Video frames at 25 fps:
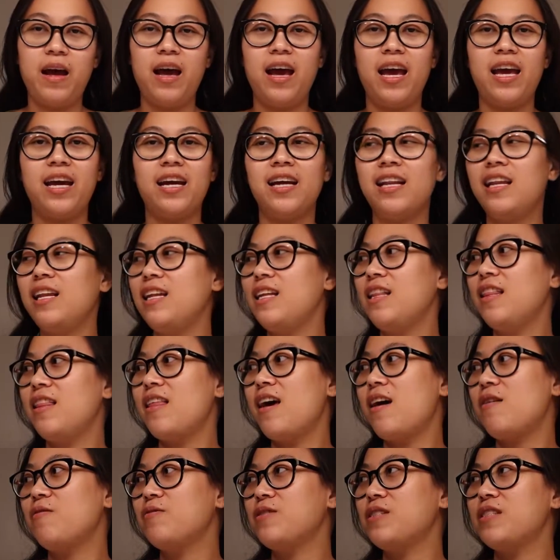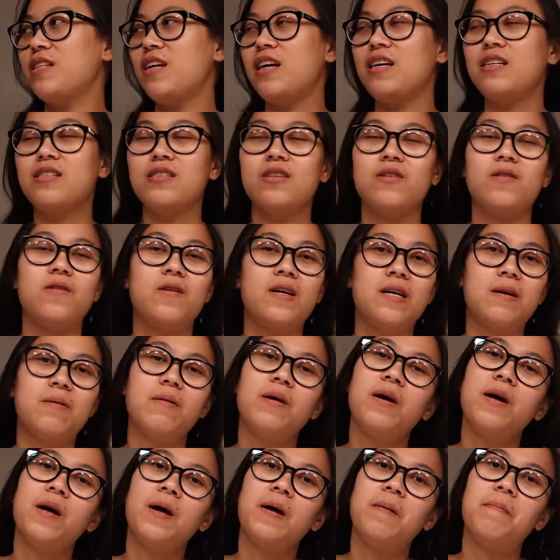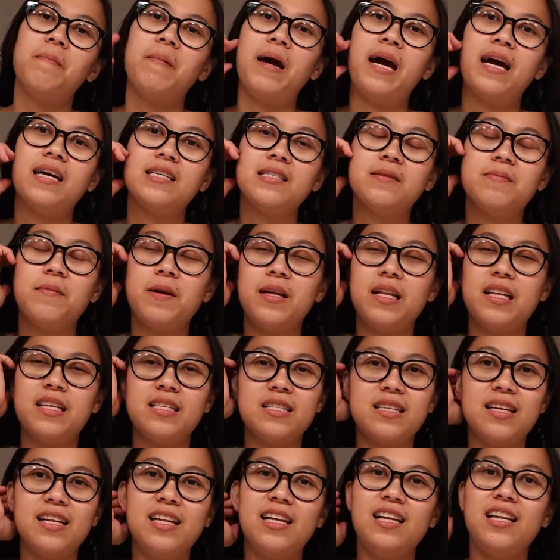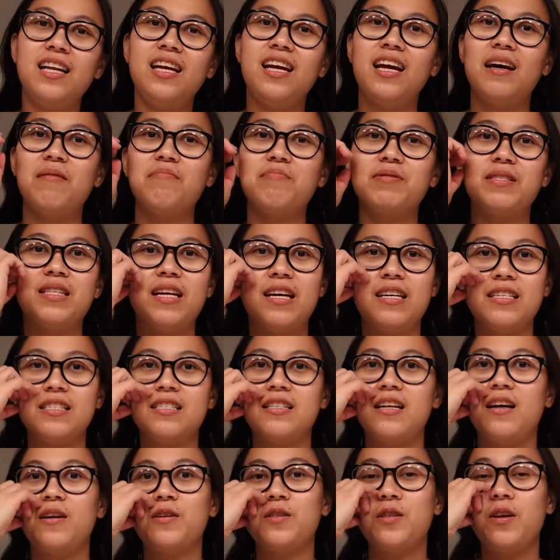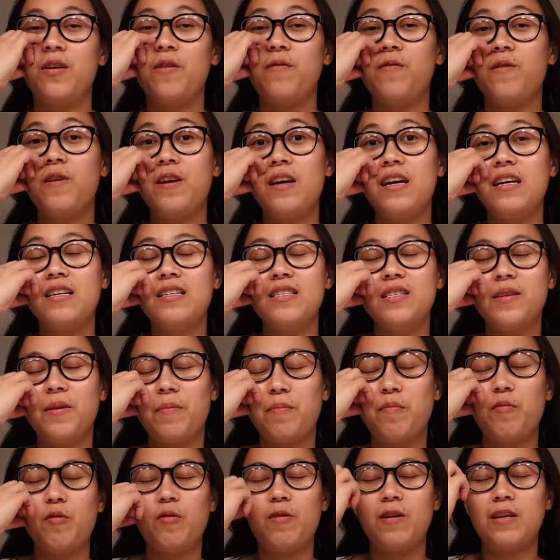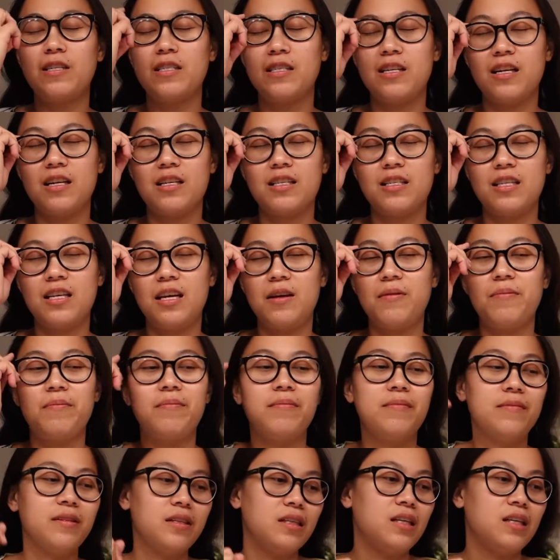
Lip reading: I cleaned downstairs, so my husband is cleaning upstairs now, so if you hear some noise, that's him